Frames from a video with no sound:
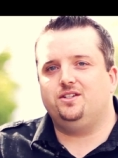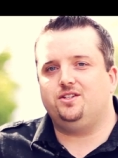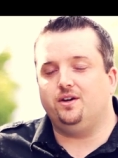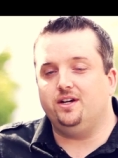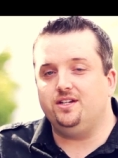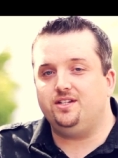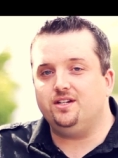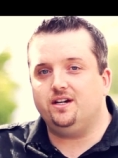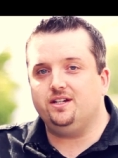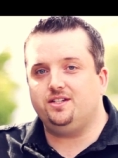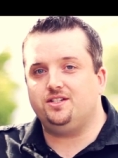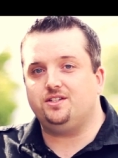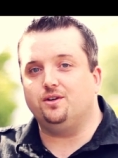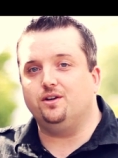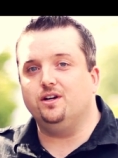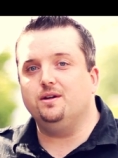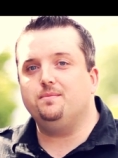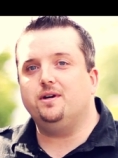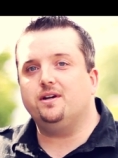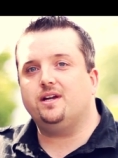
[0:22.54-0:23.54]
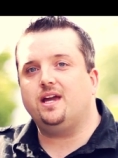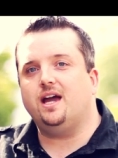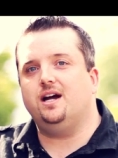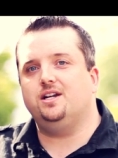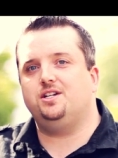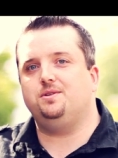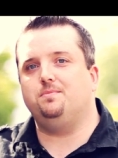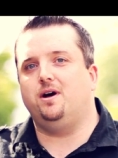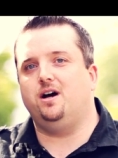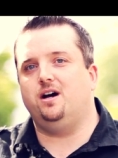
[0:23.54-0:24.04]
So I saw a story about
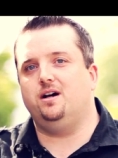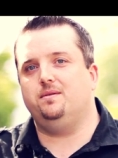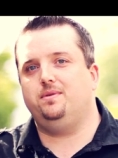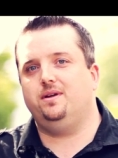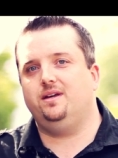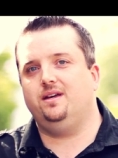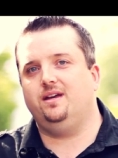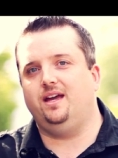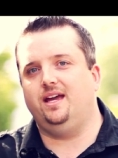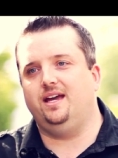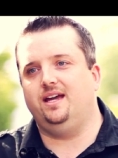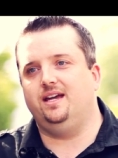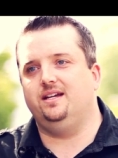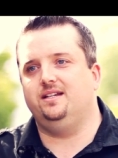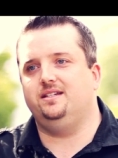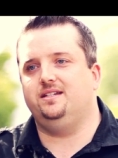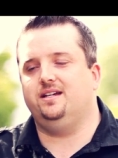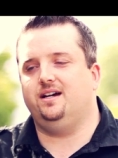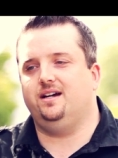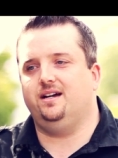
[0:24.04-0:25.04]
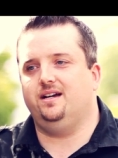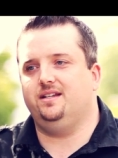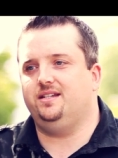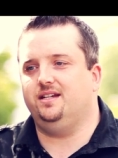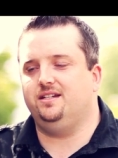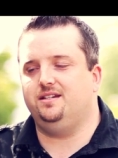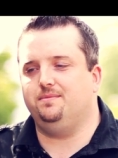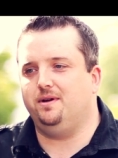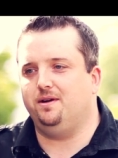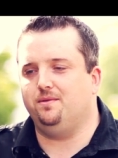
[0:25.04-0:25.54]
Cash Mob, and uh, I
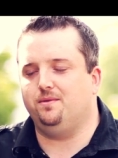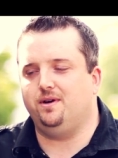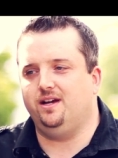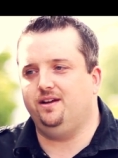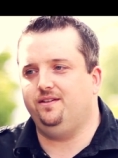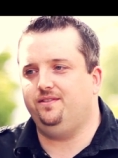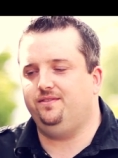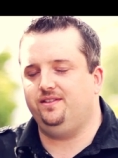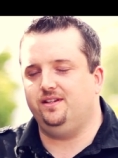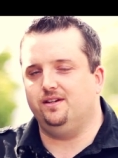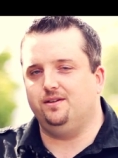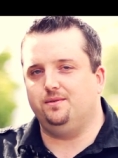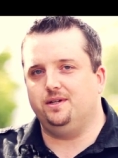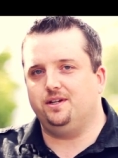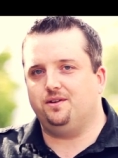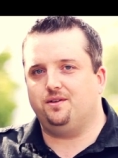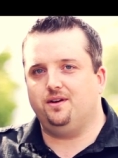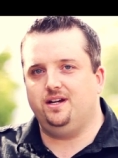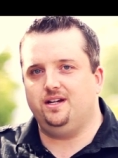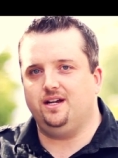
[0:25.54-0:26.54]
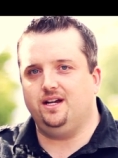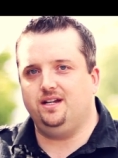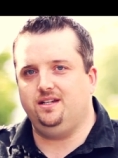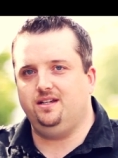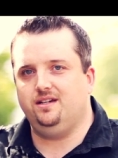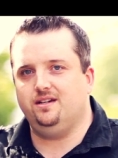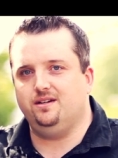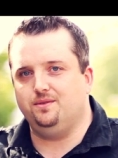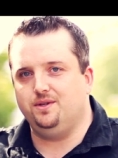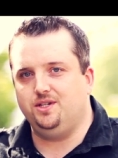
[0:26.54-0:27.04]
said to my wife, you know, what a great
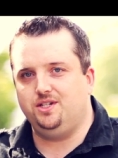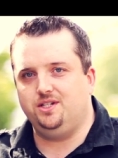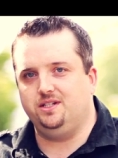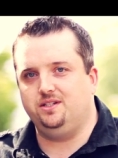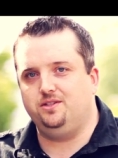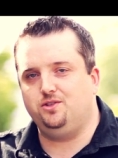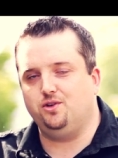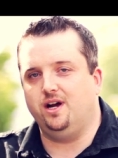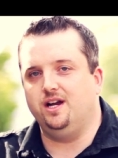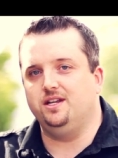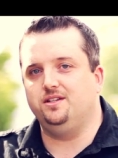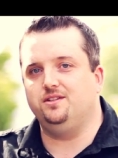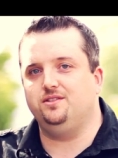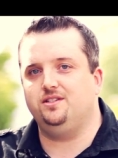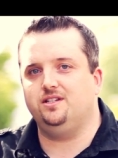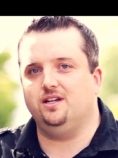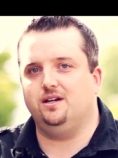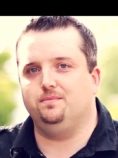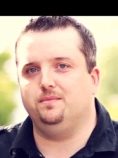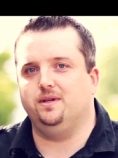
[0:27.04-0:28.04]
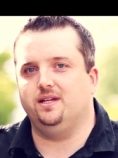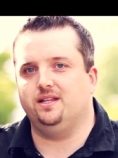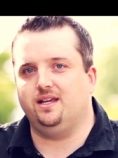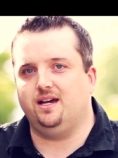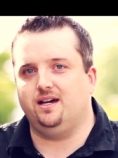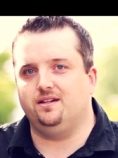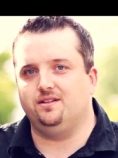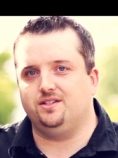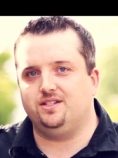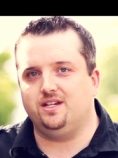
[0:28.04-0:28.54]
idea. We should try and do something like
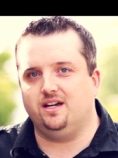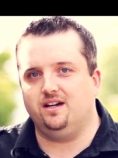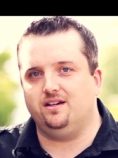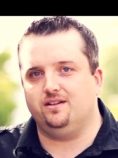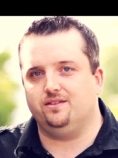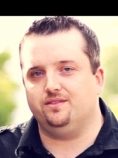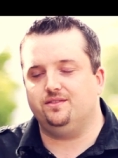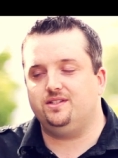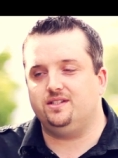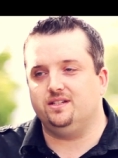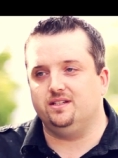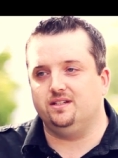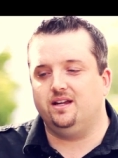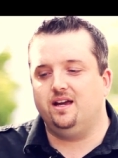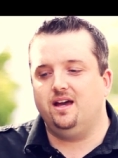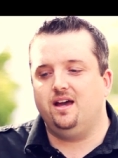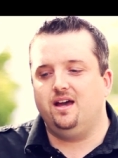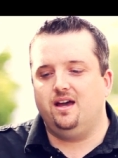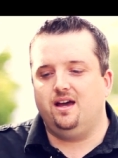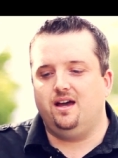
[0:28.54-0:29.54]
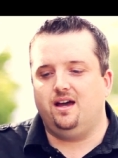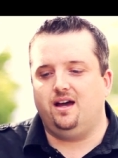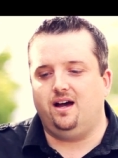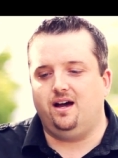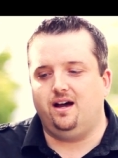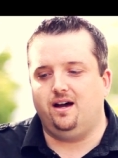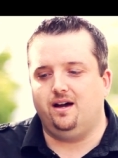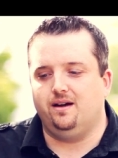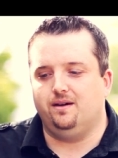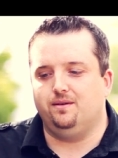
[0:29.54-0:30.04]
that ourselves. And
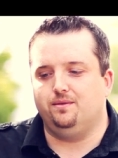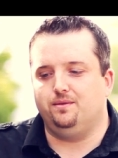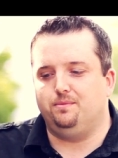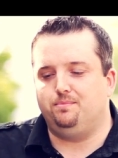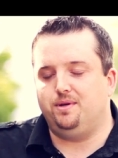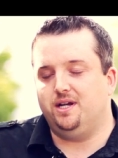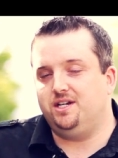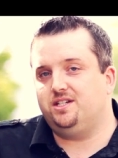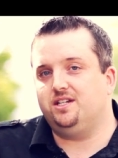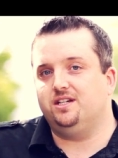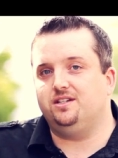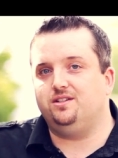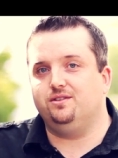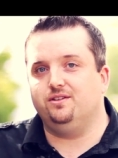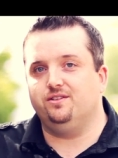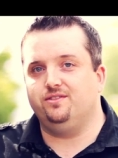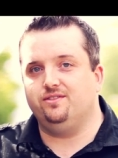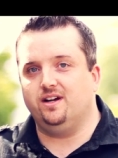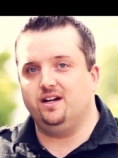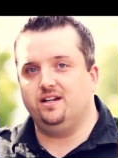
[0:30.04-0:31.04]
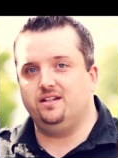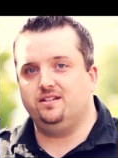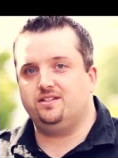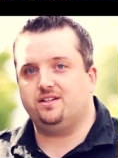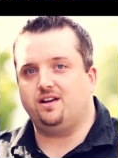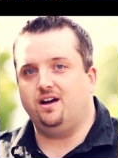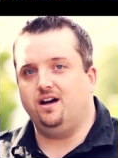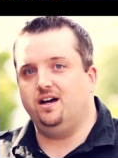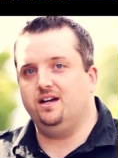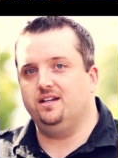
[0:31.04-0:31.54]
uh, we pitched it to a friend,
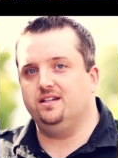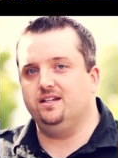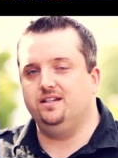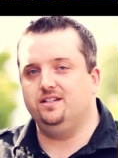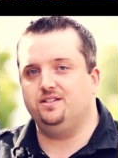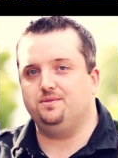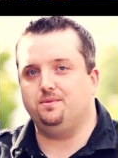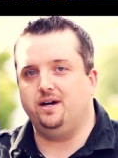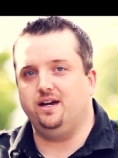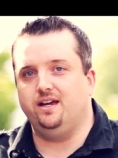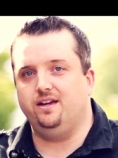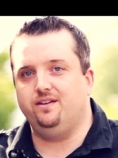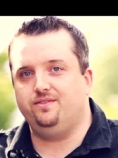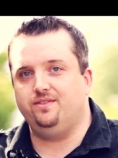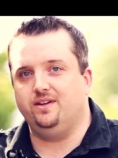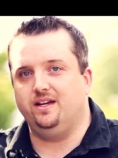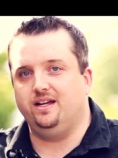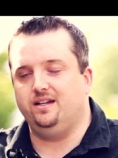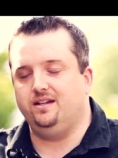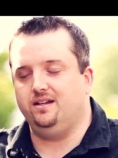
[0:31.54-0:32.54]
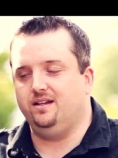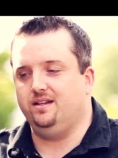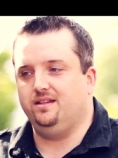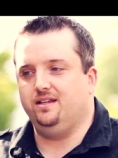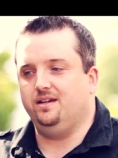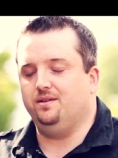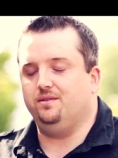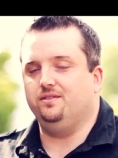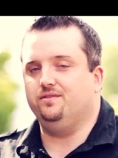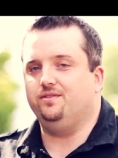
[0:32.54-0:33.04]
Scott and his wife, and, and
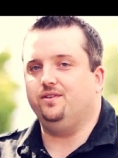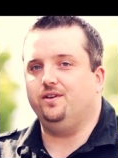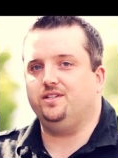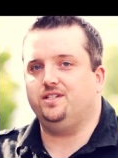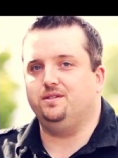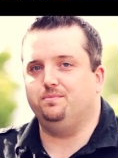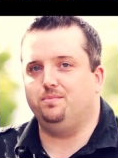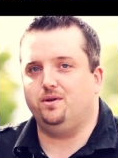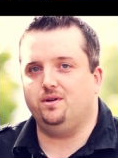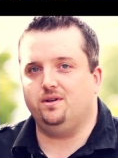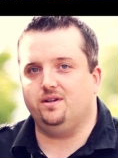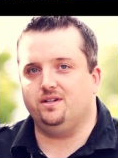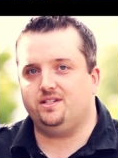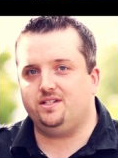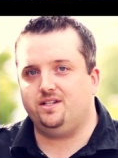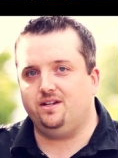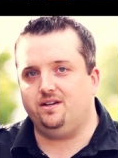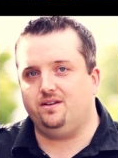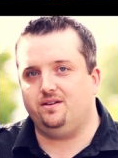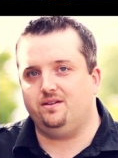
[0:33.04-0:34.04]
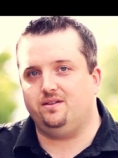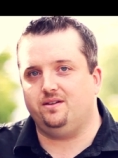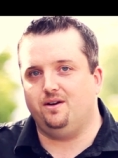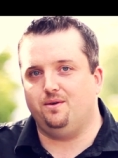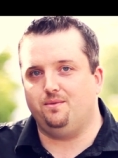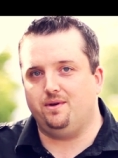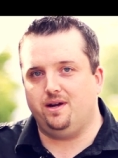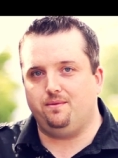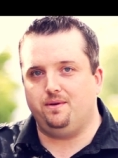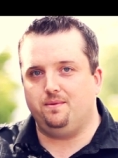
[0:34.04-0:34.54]
they were in full support. So
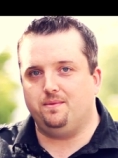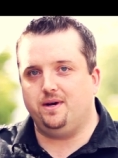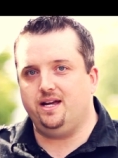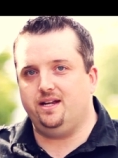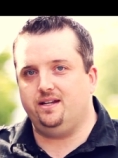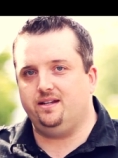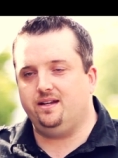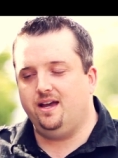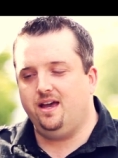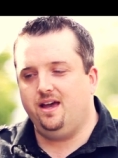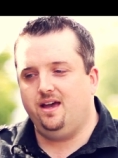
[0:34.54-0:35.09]
away we went.